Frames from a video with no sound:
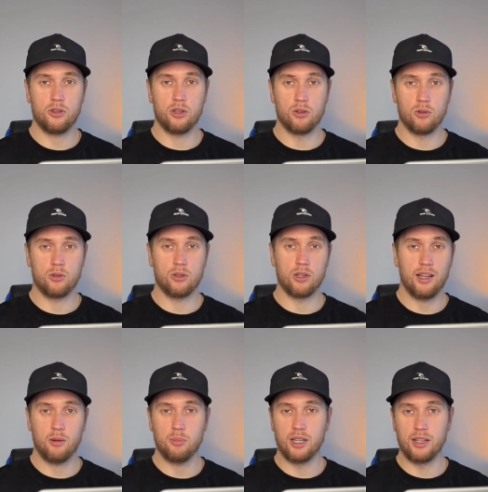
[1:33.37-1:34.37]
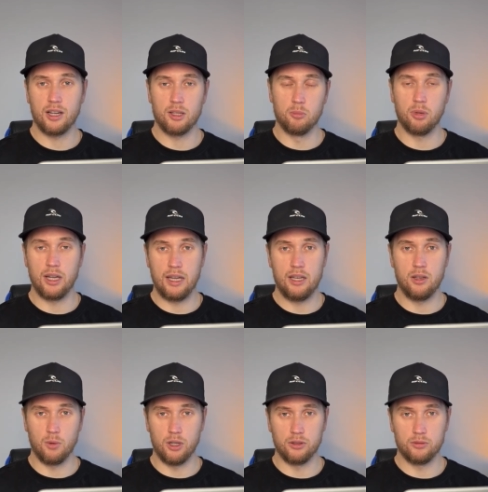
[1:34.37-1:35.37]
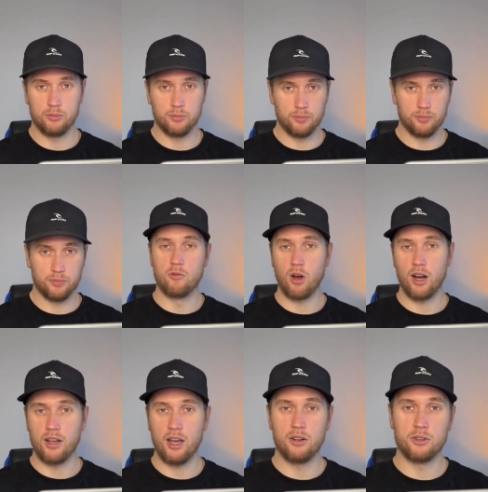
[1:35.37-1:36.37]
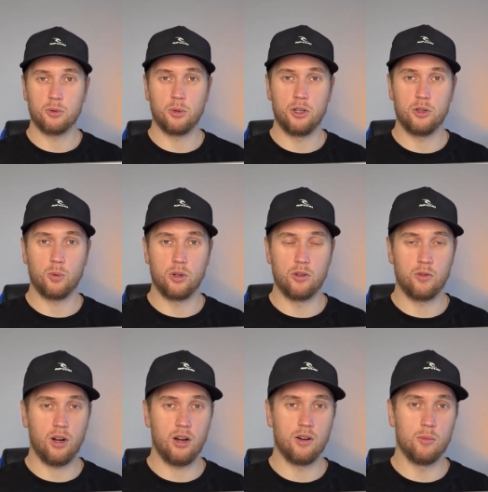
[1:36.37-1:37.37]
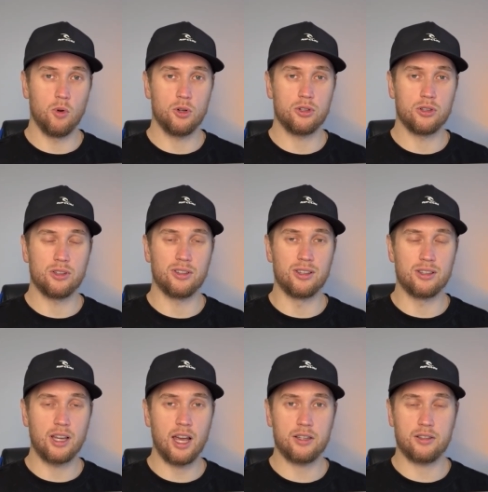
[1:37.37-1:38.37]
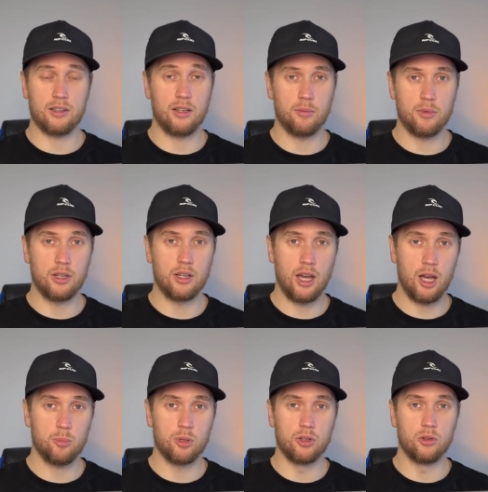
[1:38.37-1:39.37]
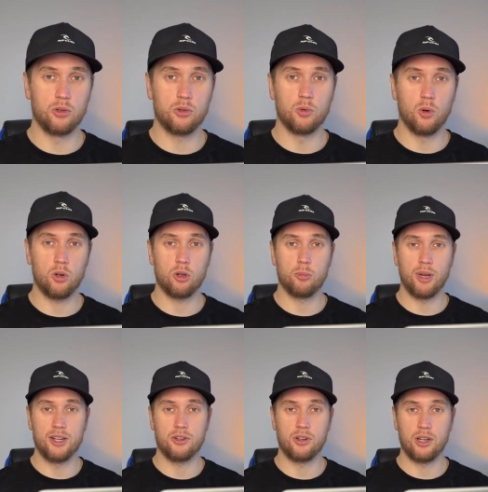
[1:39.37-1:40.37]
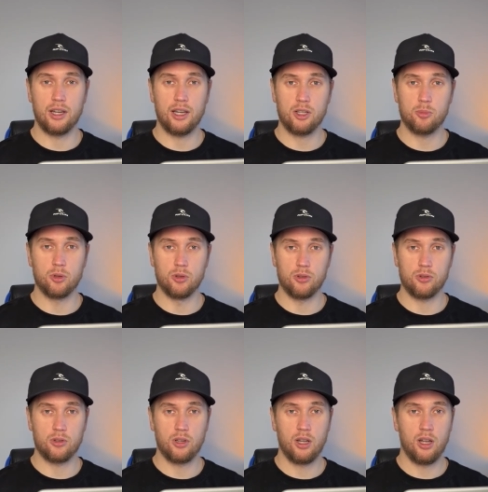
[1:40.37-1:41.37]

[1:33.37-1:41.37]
skills can now be done by anyone. And right now in 2025, I'm watching this exact same thing happen to automation experts.